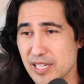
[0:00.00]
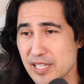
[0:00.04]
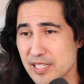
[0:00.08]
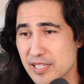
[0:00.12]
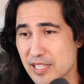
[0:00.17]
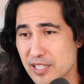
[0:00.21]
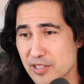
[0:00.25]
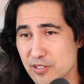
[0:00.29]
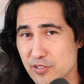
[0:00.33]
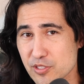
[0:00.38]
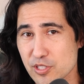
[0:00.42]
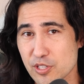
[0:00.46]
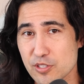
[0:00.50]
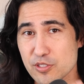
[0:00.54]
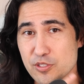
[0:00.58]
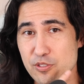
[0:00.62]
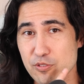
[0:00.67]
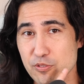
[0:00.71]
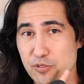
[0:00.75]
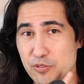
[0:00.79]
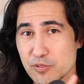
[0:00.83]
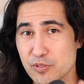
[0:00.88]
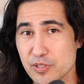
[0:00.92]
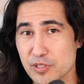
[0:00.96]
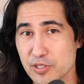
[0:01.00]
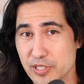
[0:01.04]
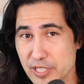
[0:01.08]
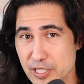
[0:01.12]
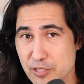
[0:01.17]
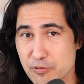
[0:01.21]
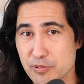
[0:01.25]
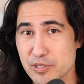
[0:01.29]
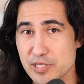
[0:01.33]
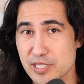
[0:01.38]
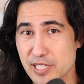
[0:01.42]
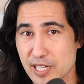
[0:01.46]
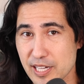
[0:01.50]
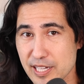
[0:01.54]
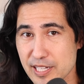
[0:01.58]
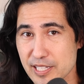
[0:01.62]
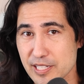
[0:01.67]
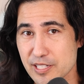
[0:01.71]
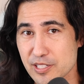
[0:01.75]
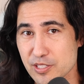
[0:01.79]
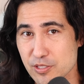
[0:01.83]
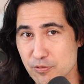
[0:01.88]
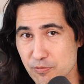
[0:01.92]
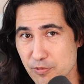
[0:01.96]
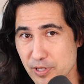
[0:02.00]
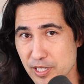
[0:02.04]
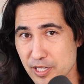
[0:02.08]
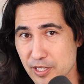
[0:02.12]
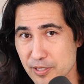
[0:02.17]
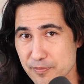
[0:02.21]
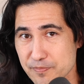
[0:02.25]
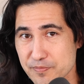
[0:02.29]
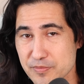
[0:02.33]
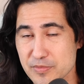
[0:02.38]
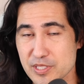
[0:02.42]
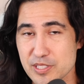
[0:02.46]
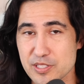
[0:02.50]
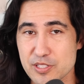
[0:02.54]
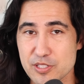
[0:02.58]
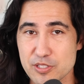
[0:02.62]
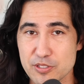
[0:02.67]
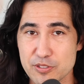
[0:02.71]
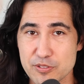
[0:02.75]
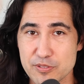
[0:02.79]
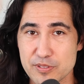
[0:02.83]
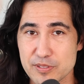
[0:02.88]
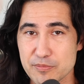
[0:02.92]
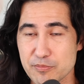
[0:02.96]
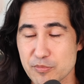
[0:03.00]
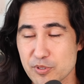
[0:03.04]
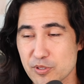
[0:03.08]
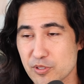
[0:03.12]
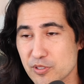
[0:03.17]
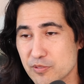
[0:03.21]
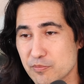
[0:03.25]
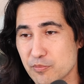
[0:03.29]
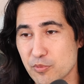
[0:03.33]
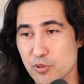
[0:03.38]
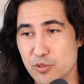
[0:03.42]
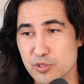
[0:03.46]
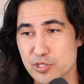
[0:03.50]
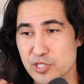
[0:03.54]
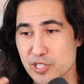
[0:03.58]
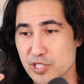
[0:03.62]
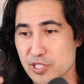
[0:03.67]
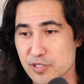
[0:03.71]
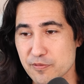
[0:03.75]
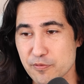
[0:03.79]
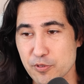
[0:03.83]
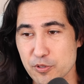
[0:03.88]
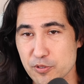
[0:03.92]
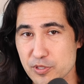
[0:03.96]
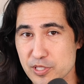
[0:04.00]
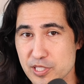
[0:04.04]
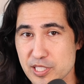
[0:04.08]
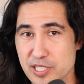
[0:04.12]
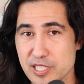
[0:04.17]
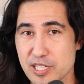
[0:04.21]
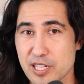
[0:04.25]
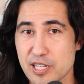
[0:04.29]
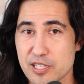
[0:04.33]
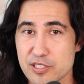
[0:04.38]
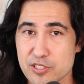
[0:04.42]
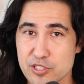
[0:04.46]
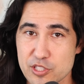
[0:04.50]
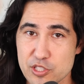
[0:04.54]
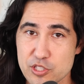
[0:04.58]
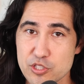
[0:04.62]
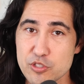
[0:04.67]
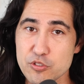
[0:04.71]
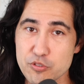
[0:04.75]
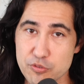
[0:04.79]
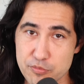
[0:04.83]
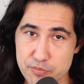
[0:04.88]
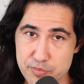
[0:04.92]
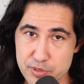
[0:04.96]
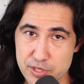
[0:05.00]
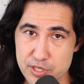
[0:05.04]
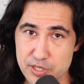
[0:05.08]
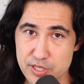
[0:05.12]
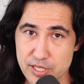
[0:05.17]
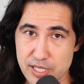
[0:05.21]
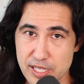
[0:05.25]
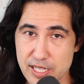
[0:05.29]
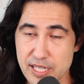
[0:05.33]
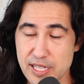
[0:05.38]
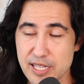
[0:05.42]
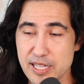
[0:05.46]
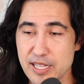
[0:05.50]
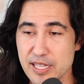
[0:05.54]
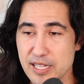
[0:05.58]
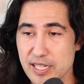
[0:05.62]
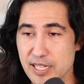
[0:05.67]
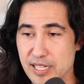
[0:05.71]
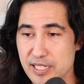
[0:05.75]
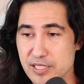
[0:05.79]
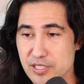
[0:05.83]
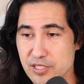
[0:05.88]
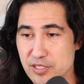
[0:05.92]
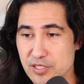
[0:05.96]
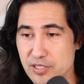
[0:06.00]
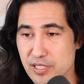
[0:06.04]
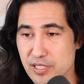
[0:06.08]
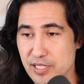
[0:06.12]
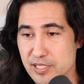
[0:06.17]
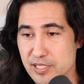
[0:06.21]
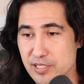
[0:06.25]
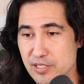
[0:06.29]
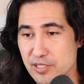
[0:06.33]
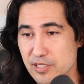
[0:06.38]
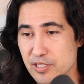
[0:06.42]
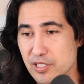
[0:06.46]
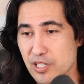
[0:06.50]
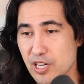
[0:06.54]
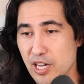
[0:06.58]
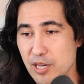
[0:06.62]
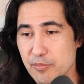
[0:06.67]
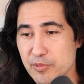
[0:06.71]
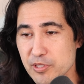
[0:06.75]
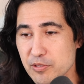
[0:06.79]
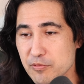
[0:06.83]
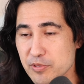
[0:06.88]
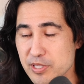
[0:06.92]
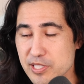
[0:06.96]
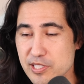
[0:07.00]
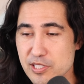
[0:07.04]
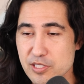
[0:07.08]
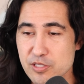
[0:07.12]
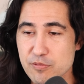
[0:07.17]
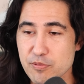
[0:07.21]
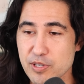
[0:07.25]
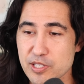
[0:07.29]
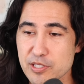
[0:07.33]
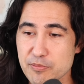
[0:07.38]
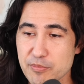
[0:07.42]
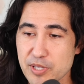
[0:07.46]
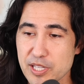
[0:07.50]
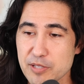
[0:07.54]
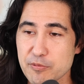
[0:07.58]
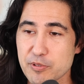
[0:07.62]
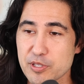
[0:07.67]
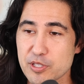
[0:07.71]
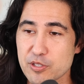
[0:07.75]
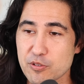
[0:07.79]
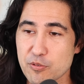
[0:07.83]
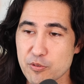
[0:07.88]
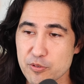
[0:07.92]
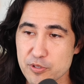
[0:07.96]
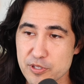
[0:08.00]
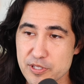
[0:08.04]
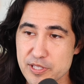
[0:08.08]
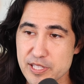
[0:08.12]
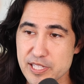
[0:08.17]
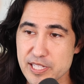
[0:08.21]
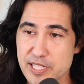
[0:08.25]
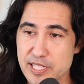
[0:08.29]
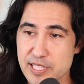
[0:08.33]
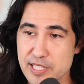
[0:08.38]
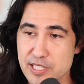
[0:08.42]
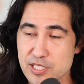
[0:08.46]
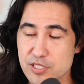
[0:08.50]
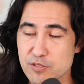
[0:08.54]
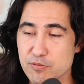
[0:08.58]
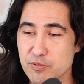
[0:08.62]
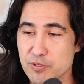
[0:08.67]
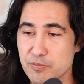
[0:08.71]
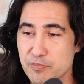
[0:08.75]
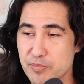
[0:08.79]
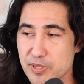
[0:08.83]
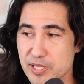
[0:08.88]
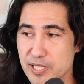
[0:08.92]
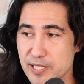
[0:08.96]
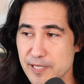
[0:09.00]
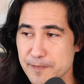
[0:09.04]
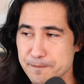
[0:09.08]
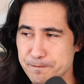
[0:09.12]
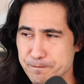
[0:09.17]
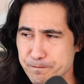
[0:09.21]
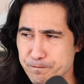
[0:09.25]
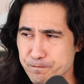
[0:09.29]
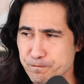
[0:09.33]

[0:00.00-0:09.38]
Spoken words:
Then there's also liquid diet as well. So more just focusing on soups. And common reasons why you might want to order these would be